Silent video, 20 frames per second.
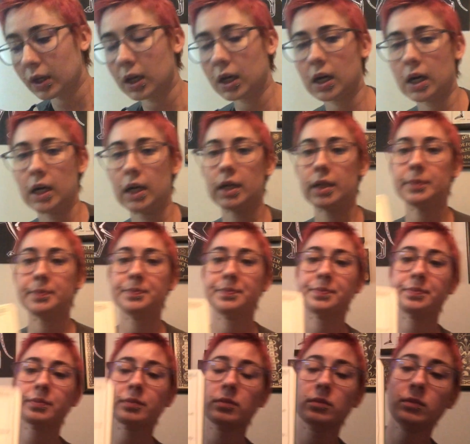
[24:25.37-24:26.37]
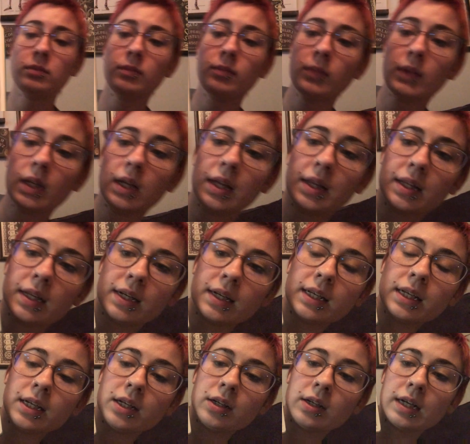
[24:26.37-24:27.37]
And then
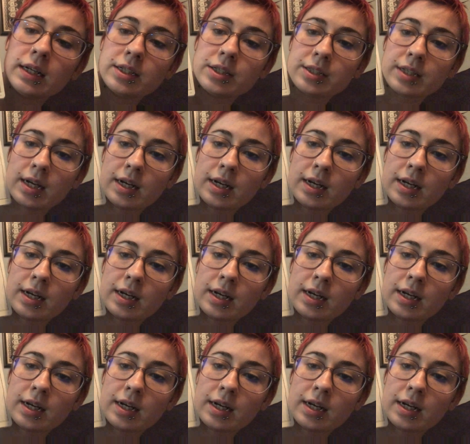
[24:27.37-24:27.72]
here I just